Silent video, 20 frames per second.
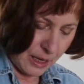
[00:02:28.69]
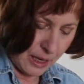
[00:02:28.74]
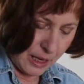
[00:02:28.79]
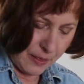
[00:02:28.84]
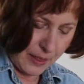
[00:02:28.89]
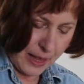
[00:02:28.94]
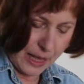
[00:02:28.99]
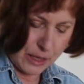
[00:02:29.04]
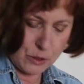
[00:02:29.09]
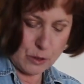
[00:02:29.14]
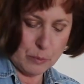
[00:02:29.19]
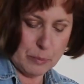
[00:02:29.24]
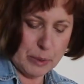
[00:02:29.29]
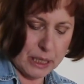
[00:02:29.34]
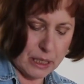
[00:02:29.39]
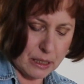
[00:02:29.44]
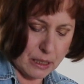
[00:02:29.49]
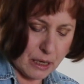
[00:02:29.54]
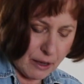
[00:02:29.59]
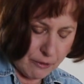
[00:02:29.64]
And that should be
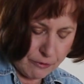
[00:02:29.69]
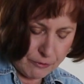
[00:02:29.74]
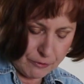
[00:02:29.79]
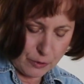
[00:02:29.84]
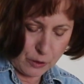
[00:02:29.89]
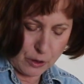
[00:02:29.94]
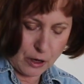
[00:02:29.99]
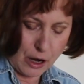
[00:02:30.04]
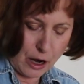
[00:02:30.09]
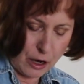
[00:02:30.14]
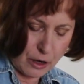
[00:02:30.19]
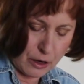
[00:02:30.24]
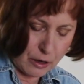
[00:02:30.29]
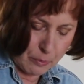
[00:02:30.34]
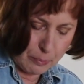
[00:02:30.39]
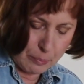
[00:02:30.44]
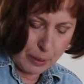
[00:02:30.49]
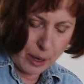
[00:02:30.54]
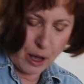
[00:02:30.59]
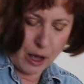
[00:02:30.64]
enough for our
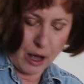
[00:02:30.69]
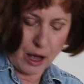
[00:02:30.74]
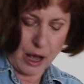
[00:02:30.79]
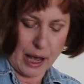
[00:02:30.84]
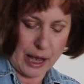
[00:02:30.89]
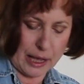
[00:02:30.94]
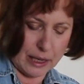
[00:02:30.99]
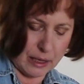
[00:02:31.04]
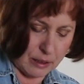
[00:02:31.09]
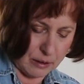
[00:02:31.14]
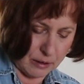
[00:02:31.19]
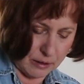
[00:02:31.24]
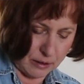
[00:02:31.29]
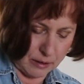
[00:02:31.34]
pie.